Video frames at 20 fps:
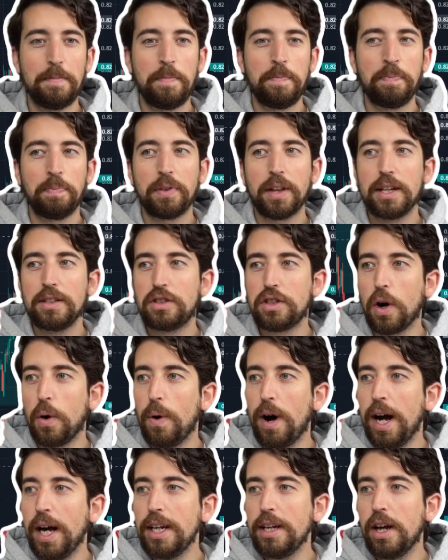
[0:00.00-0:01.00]
So I
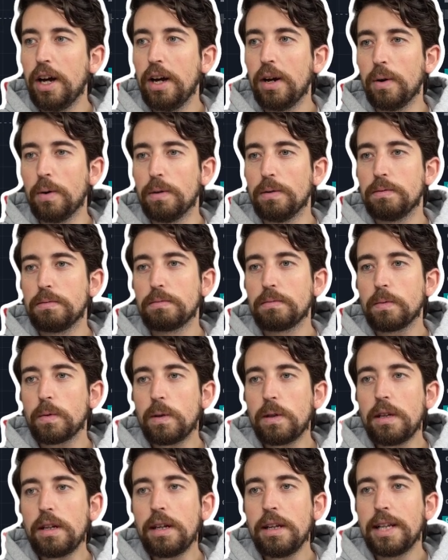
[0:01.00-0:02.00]
know
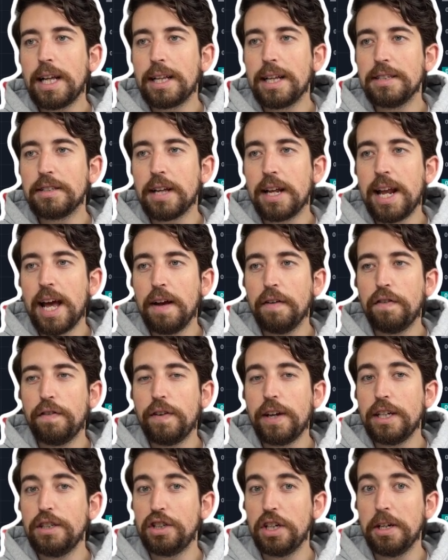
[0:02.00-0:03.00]
that there's an
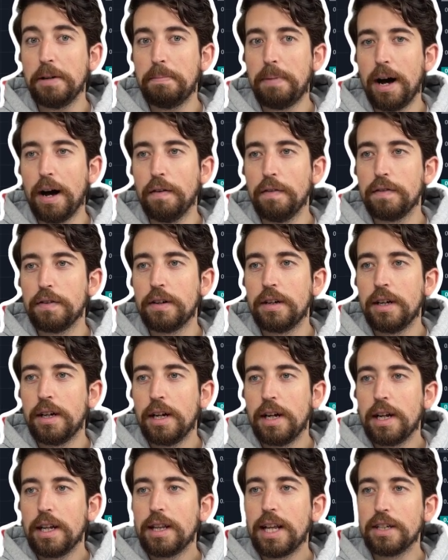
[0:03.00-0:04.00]
FVG above.
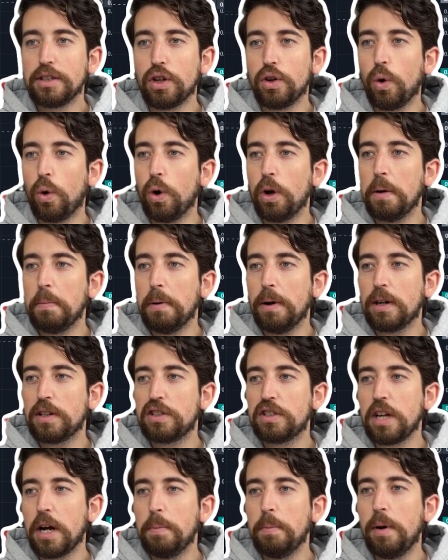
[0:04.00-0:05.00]
There's an order block
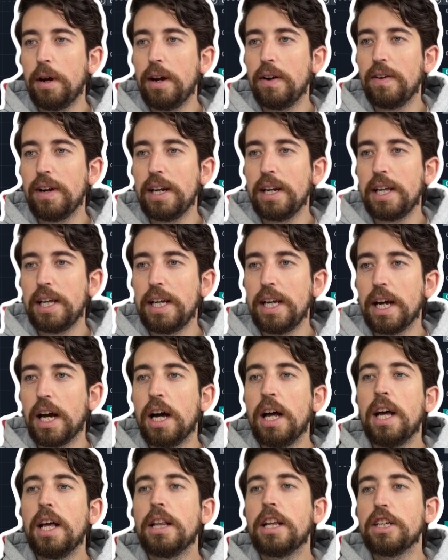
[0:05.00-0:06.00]
somewhere in here.
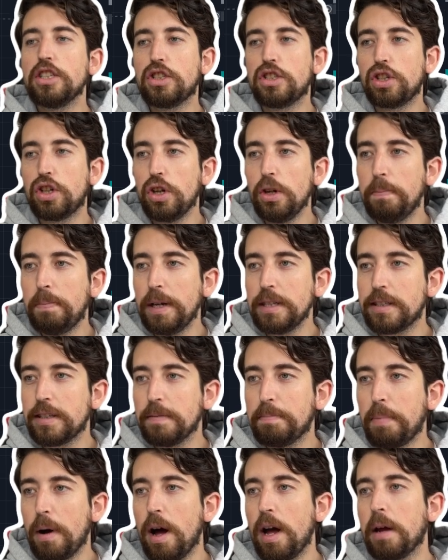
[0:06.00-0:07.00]
There's 2 bits of
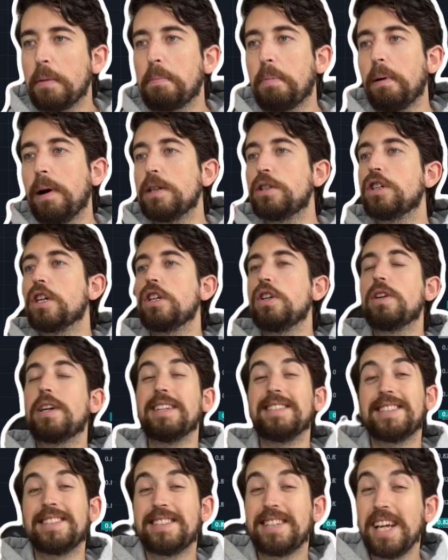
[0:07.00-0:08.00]
buying pressure. You can
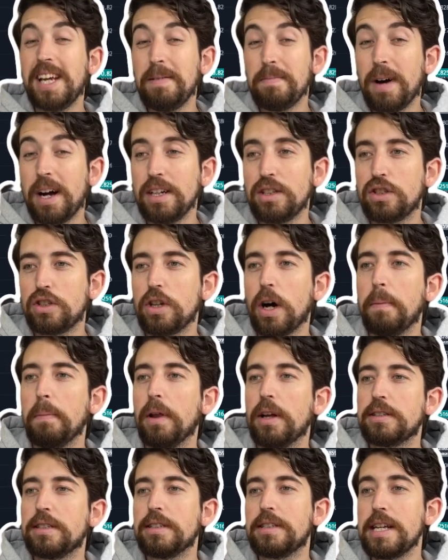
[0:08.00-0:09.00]
see my stop
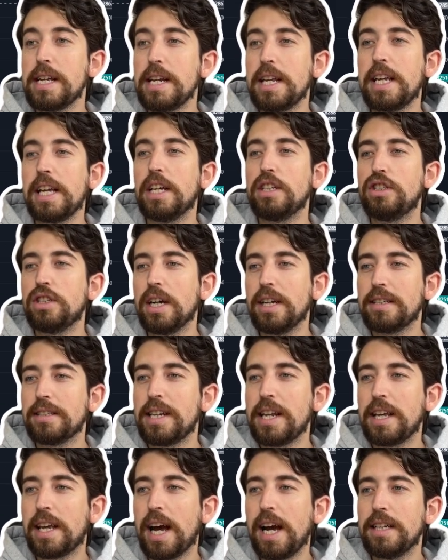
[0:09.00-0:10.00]
losses in here just in
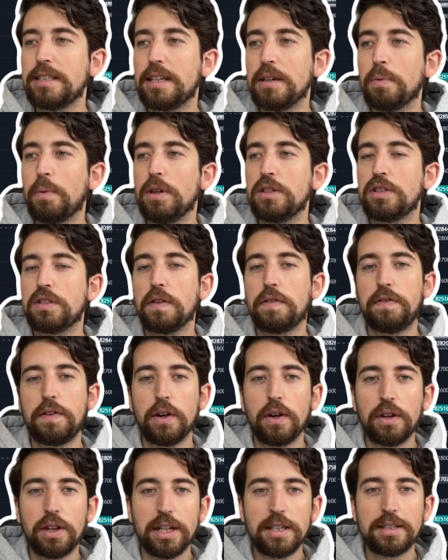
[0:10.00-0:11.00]
case it wants to fill
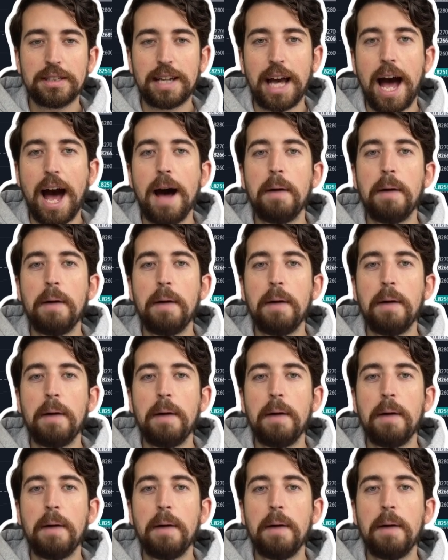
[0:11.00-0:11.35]
this gap.